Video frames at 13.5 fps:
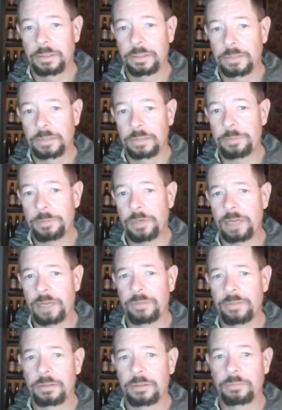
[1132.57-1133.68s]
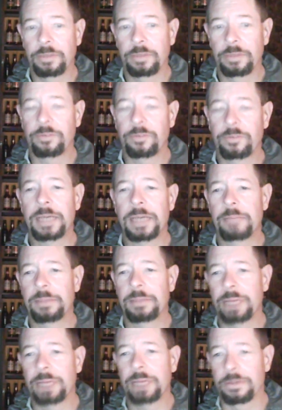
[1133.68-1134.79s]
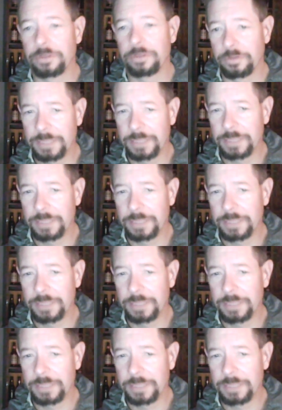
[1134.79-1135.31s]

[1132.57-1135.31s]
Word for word: keep it private. But some people got a big mouth, you know what I mean?